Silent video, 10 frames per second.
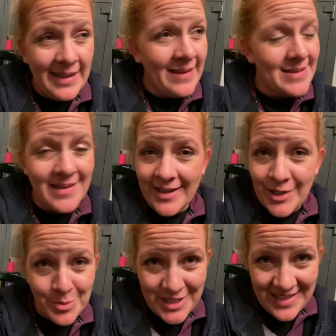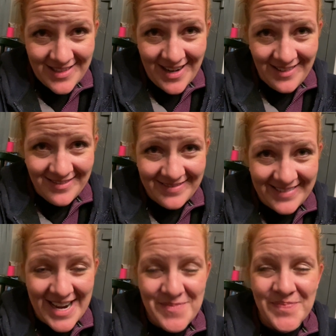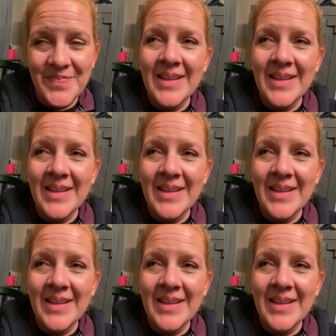and that's on a 100% scale, okay?